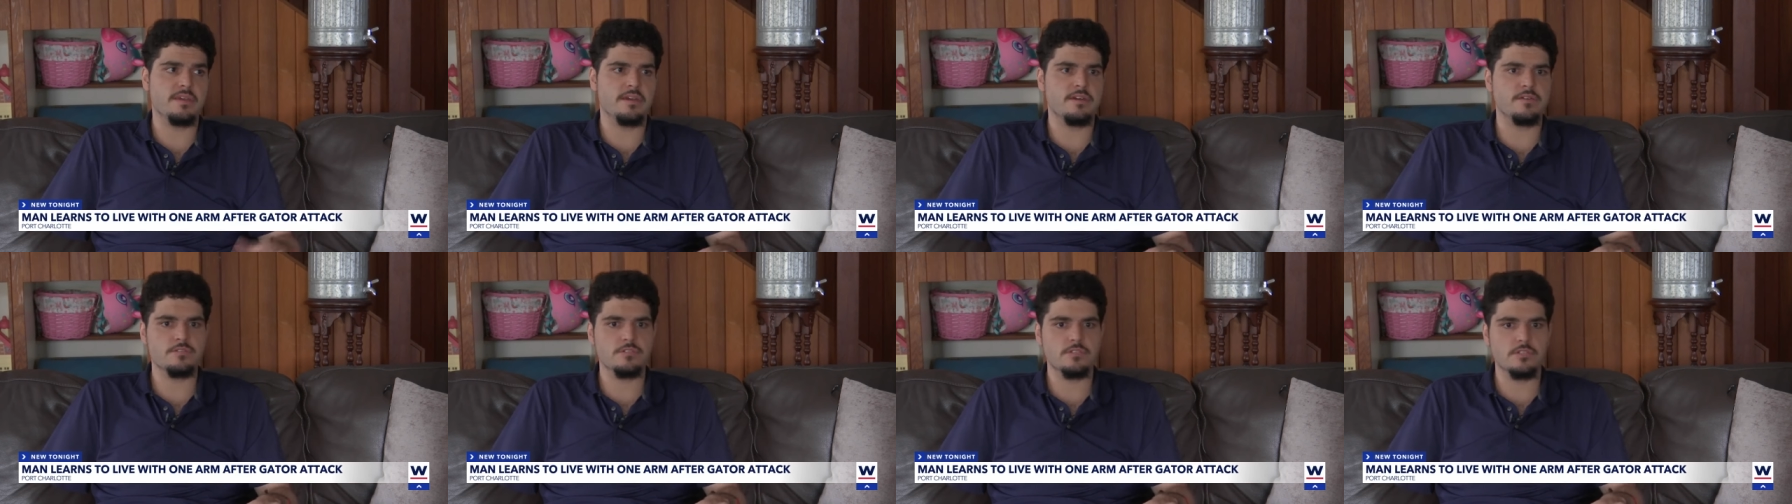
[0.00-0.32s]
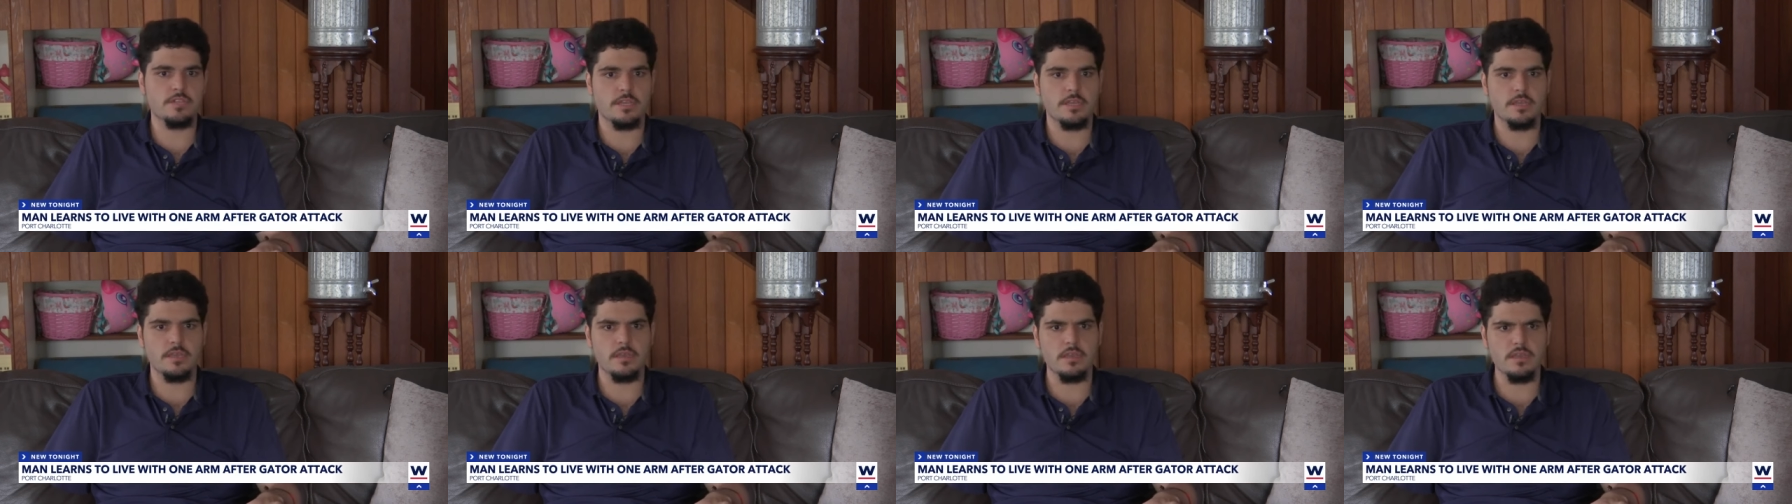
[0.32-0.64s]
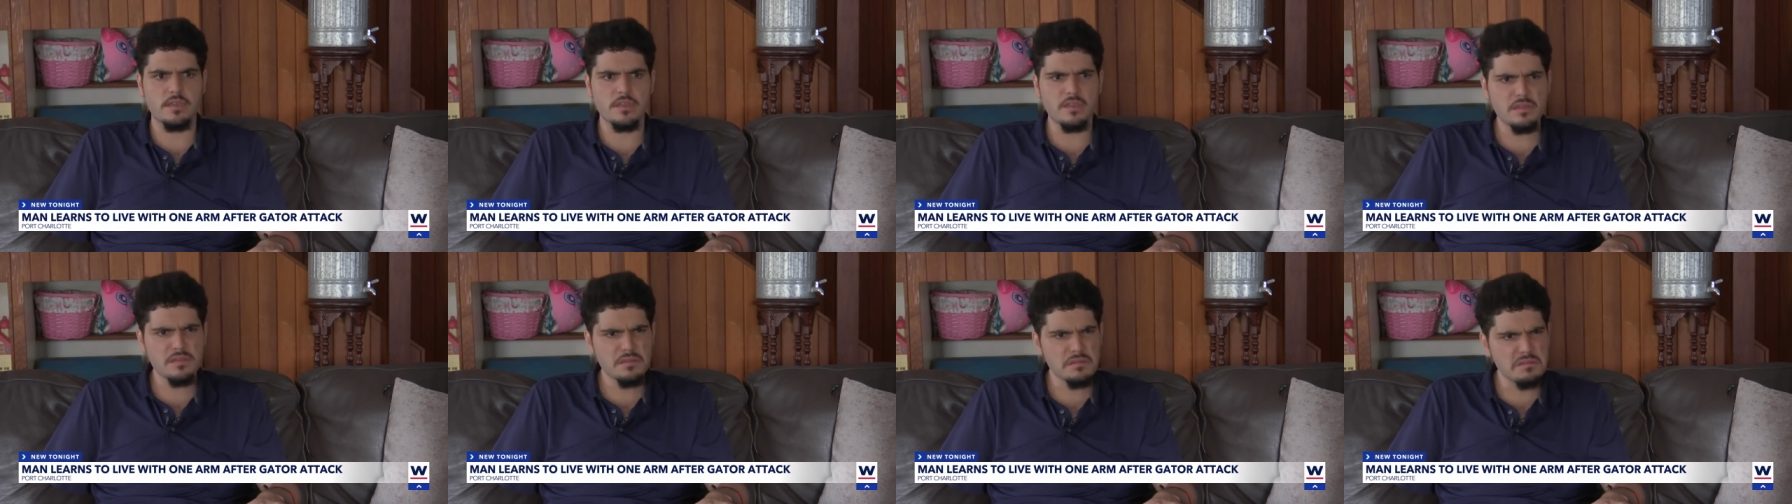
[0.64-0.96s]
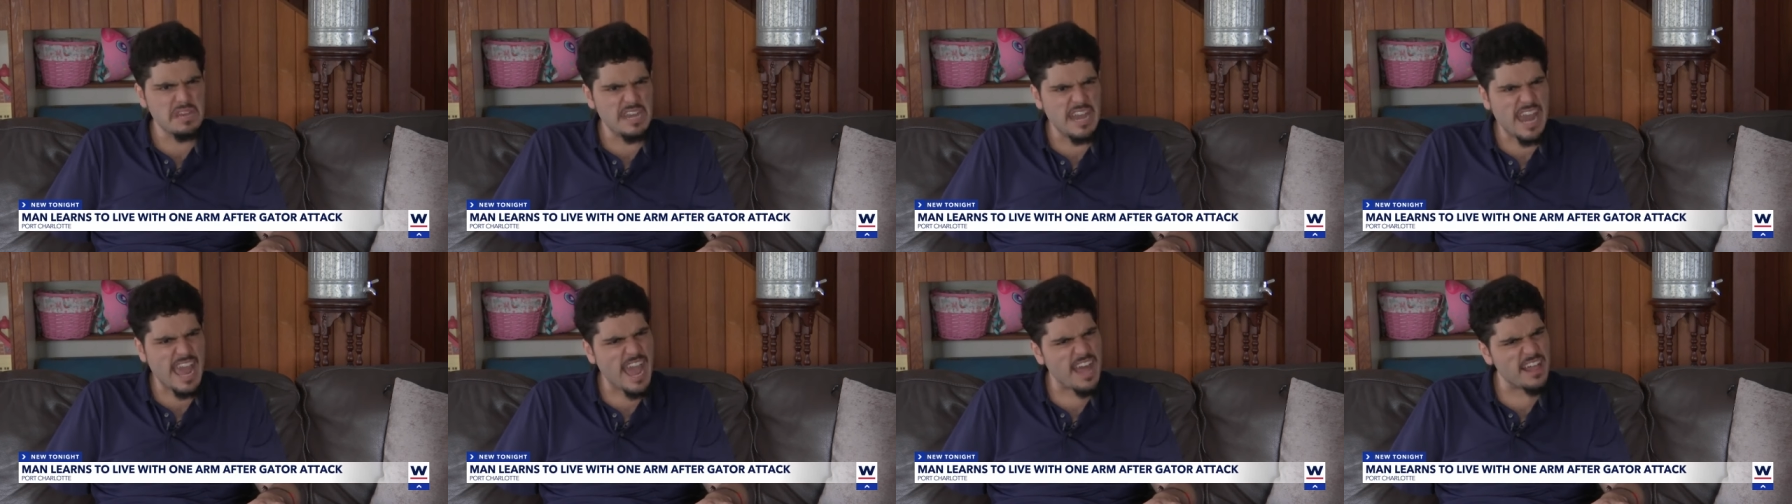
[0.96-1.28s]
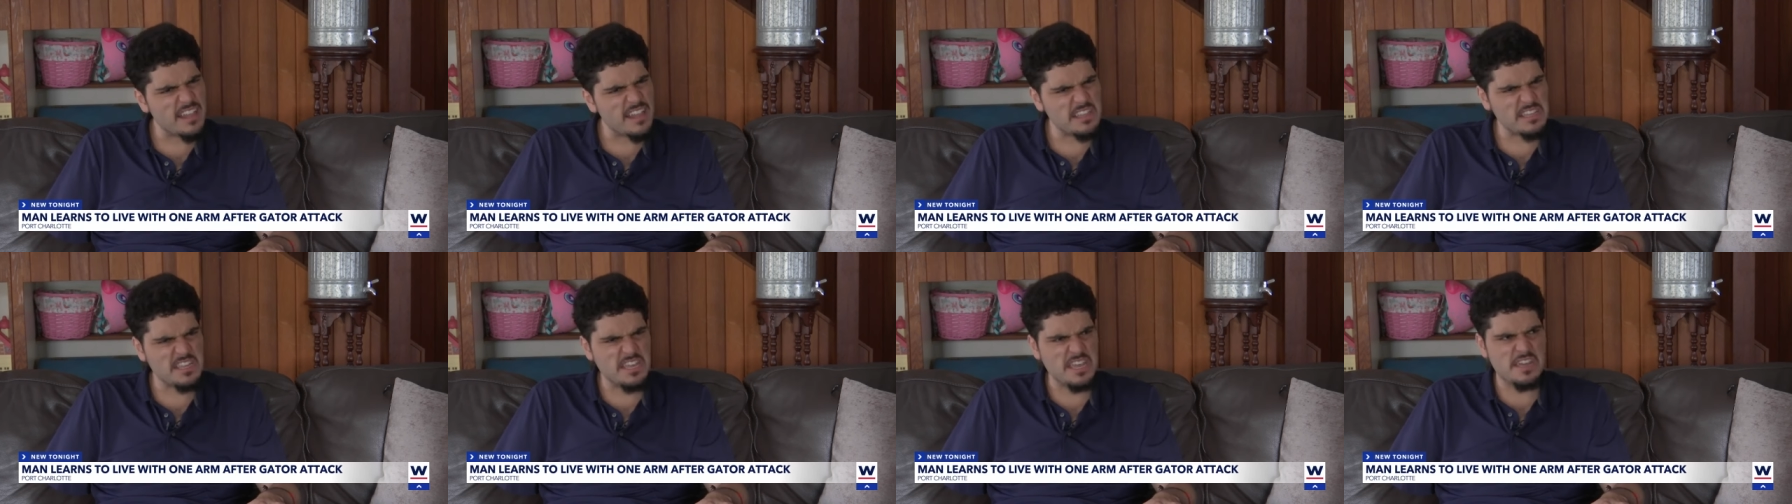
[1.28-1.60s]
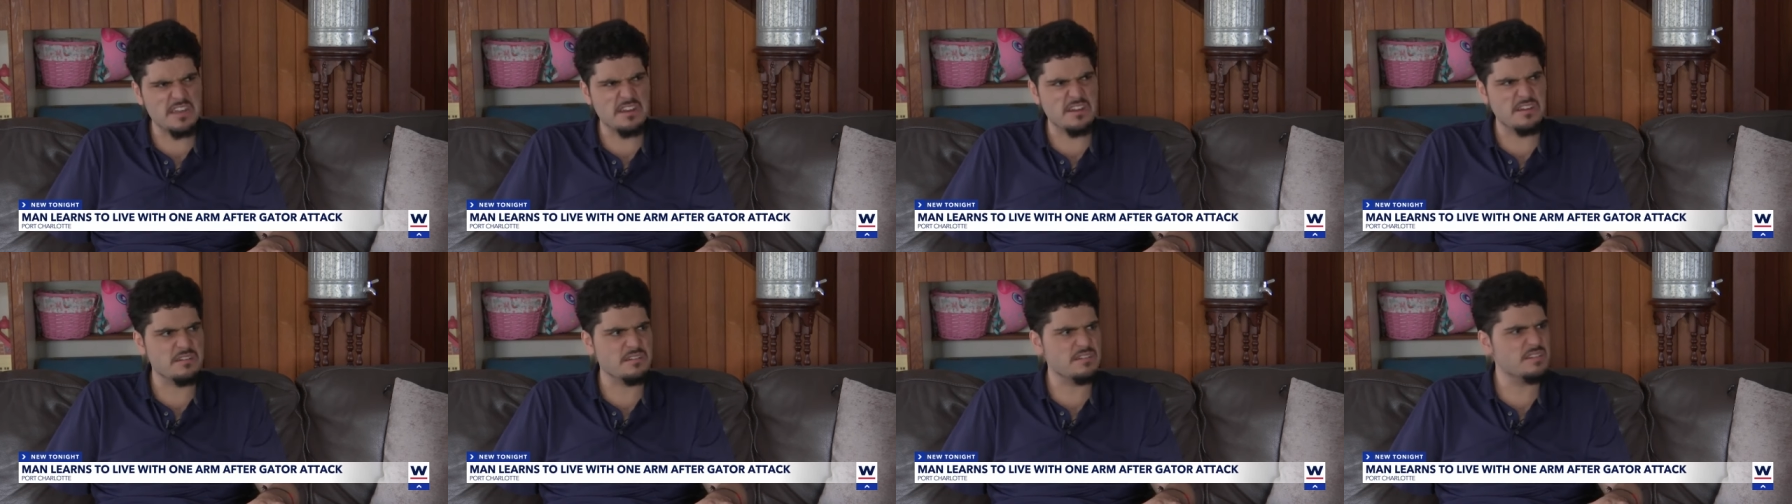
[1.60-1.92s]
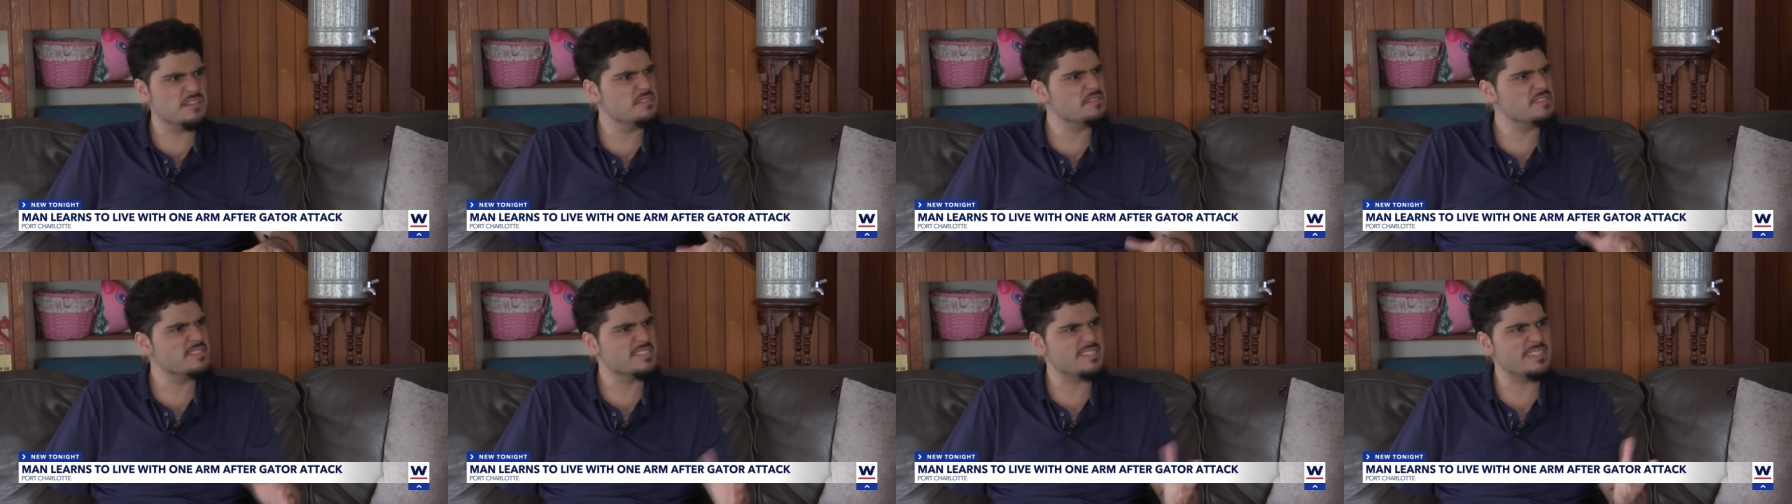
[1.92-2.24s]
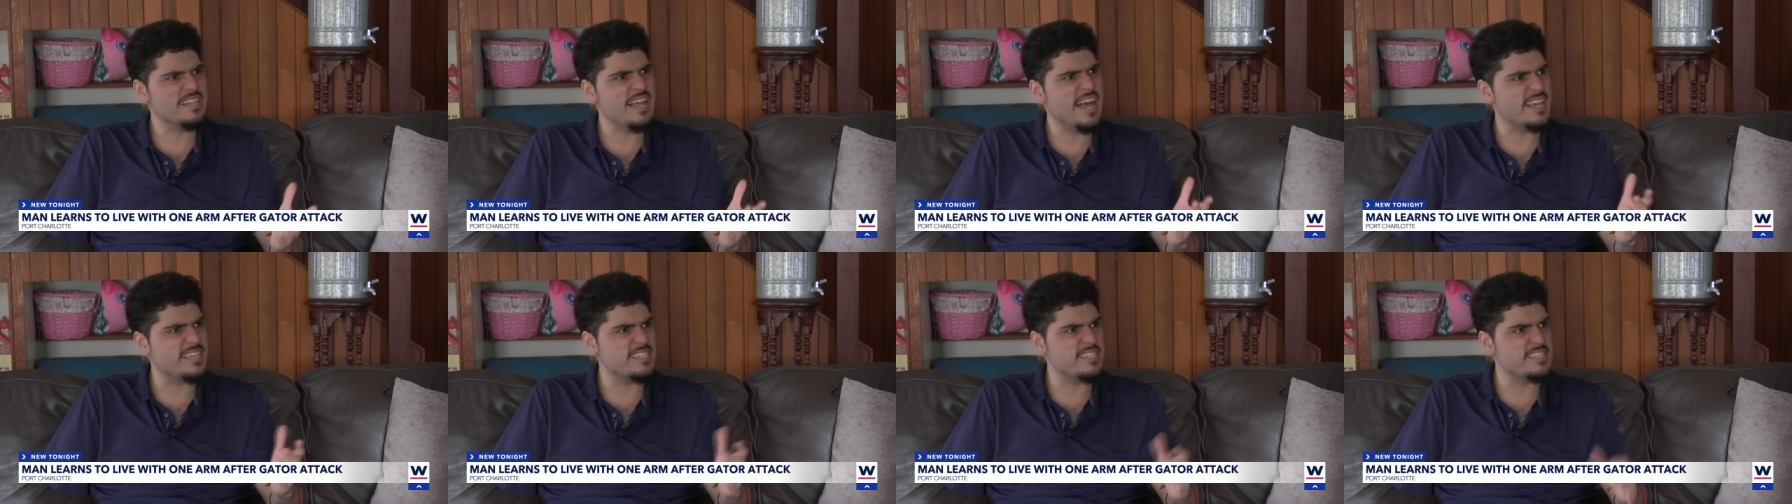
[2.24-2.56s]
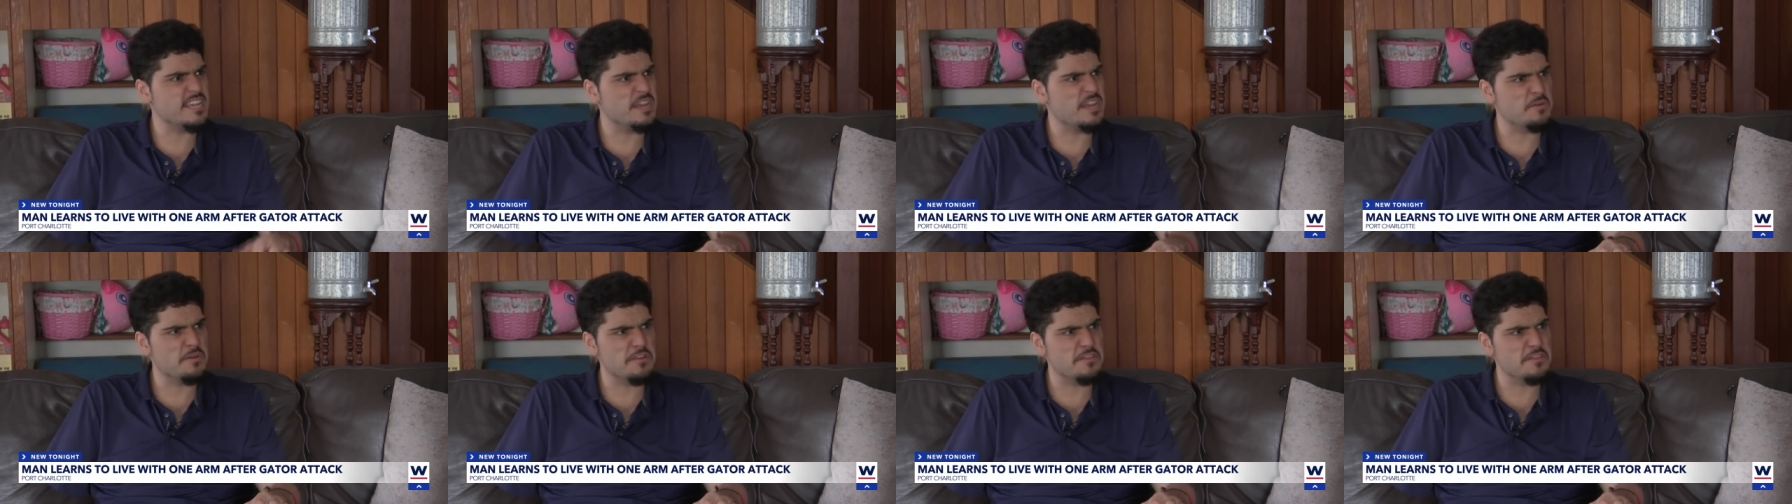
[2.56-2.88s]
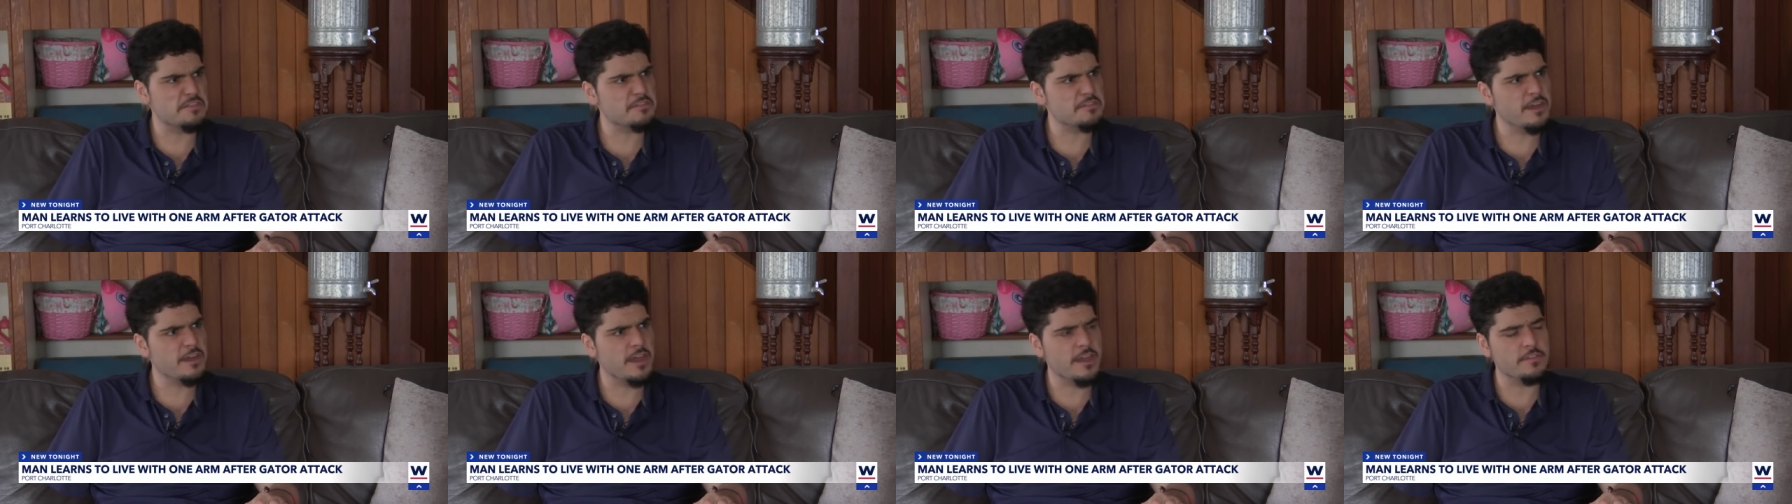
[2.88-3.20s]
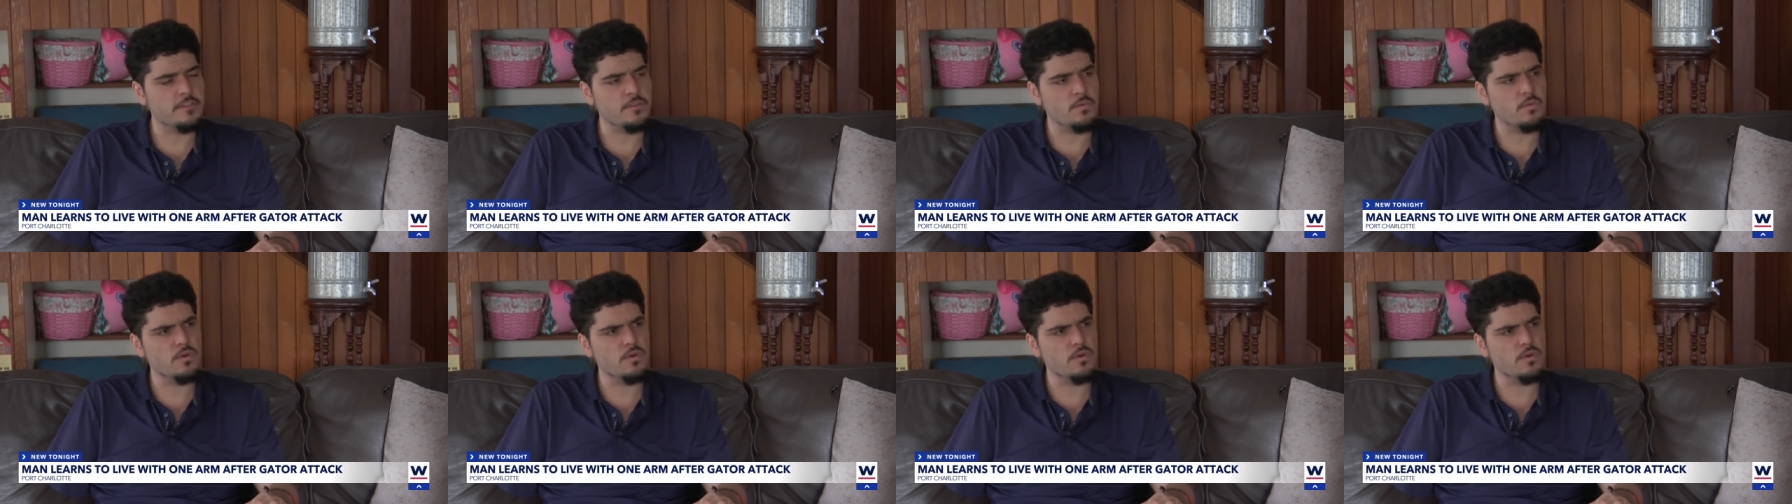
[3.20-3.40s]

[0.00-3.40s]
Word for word: I was like, alligator. The last thing I would have thought in the